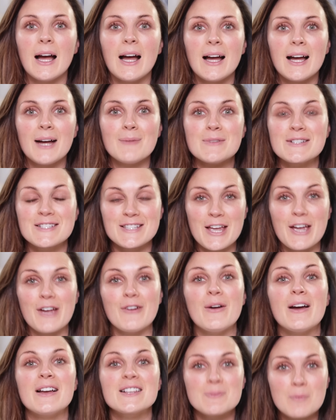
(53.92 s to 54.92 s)
And
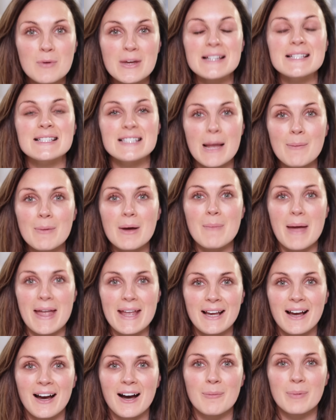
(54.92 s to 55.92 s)
so a spring summer
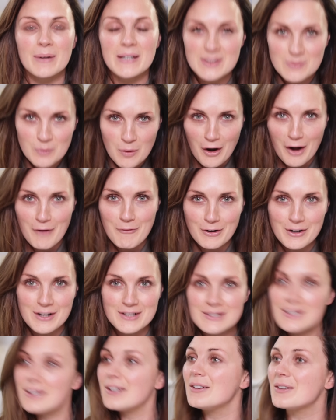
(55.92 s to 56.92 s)
makeup is what I want
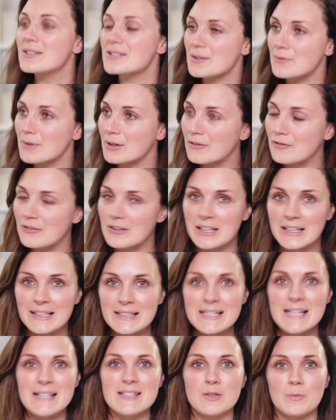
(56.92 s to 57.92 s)
to do because I want to feel a
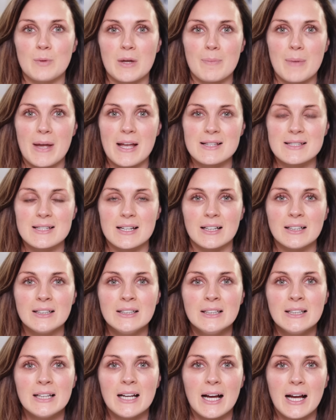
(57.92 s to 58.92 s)
little bit better.
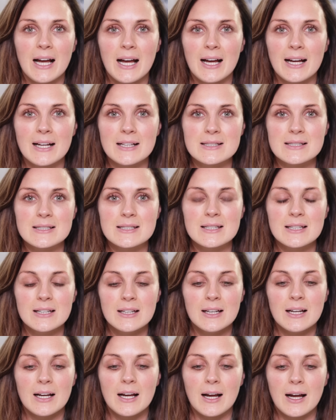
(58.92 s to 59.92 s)
And
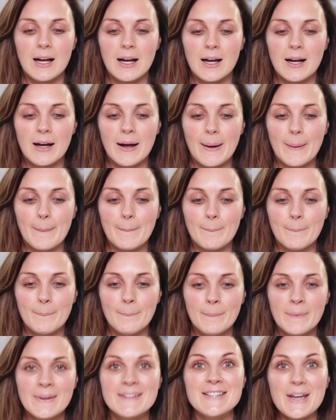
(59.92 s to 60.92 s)

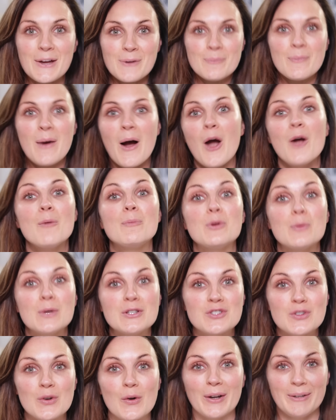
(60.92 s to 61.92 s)
so hope you
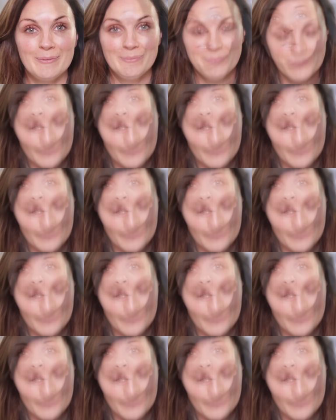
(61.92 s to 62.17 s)
enjoy.